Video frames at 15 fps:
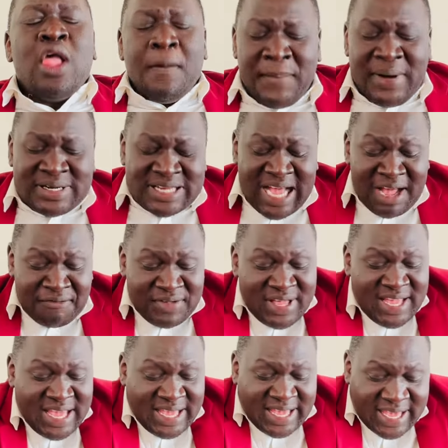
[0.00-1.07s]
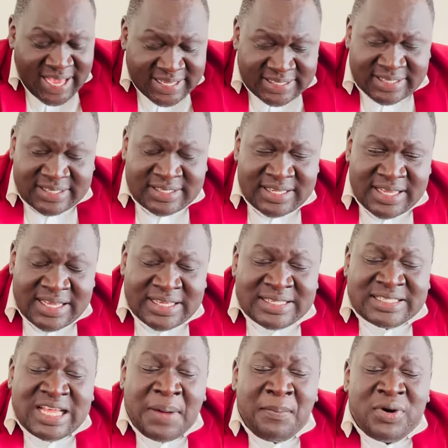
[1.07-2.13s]
But having a case,
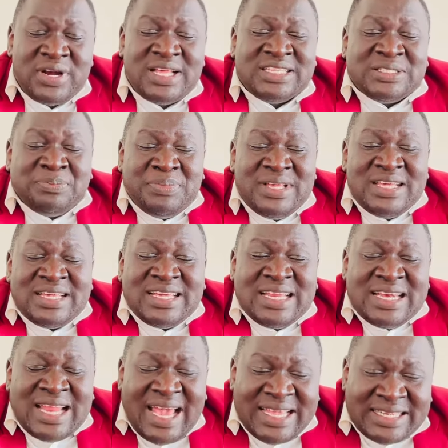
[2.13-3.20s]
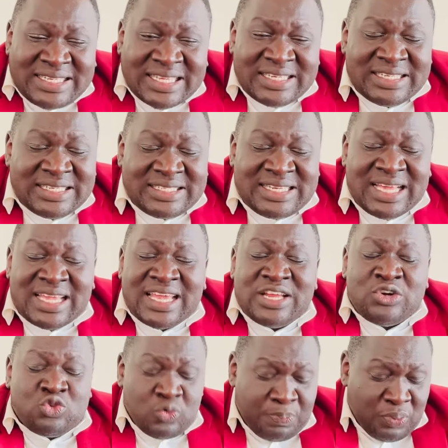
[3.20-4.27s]
somebody is being indicted, taken
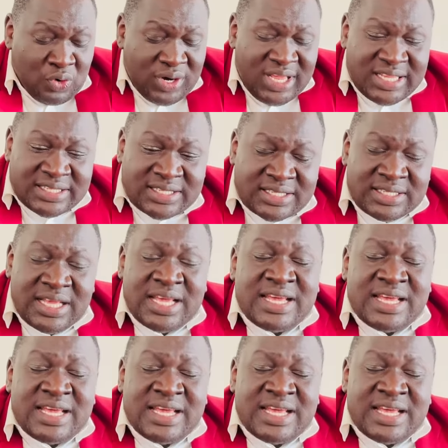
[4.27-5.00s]
to police,